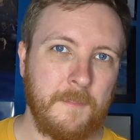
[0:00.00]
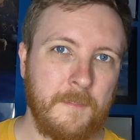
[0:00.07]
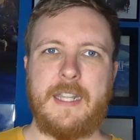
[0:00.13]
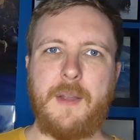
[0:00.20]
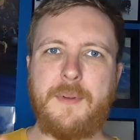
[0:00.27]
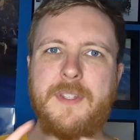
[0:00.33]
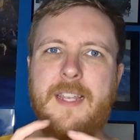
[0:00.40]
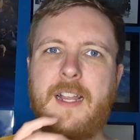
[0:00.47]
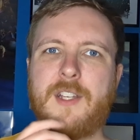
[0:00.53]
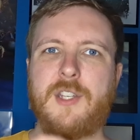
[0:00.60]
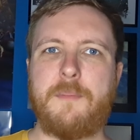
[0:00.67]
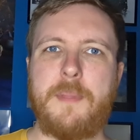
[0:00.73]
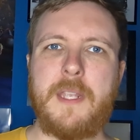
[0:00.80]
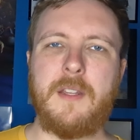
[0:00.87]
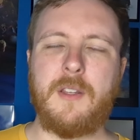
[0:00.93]
Now, it's
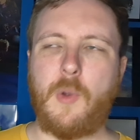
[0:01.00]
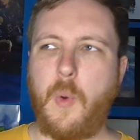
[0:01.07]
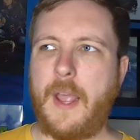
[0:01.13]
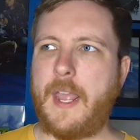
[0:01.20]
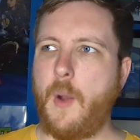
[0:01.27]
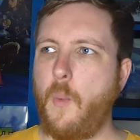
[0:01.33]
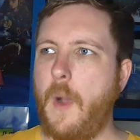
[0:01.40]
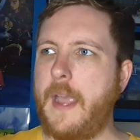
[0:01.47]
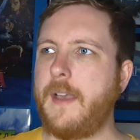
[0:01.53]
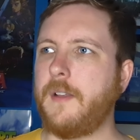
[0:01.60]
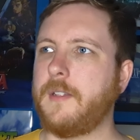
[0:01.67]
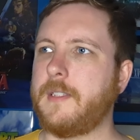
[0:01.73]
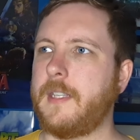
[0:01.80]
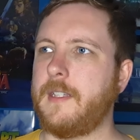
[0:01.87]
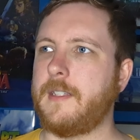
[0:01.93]
actually been quite a while
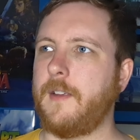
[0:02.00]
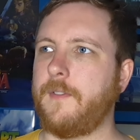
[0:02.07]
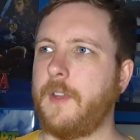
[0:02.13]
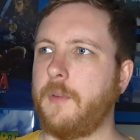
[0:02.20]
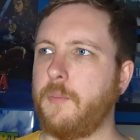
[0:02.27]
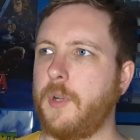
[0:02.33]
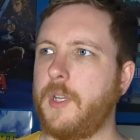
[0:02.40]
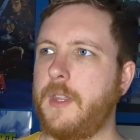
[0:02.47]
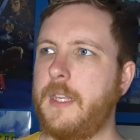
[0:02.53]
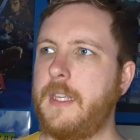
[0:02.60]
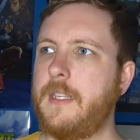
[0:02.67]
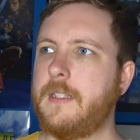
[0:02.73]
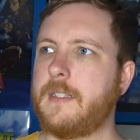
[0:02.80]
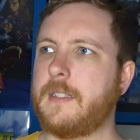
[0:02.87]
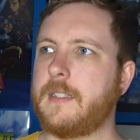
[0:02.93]
since I've done one of
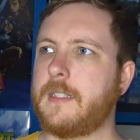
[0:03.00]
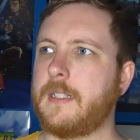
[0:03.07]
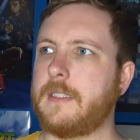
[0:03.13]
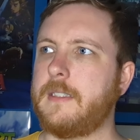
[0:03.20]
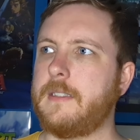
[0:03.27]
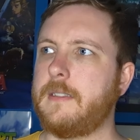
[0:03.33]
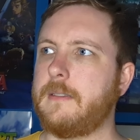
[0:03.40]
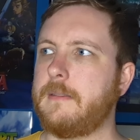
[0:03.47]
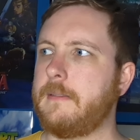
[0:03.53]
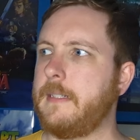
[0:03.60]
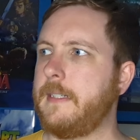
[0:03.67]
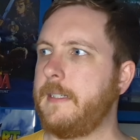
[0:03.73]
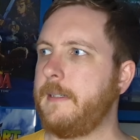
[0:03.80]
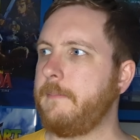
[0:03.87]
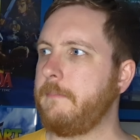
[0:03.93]
these.
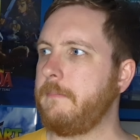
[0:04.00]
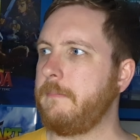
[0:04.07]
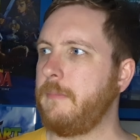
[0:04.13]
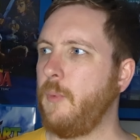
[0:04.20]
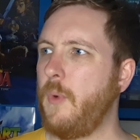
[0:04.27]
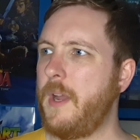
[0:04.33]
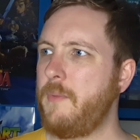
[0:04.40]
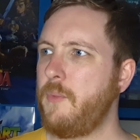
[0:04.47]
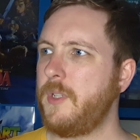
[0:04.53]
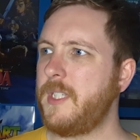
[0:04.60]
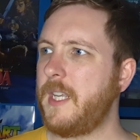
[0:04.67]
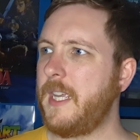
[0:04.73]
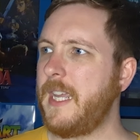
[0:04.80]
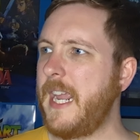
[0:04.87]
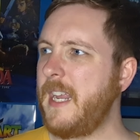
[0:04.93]
When was
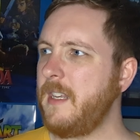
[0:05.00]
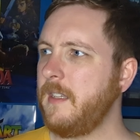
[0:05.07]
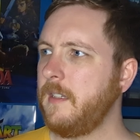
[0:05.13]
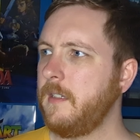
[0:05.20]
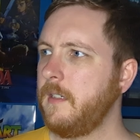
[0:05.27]
it again?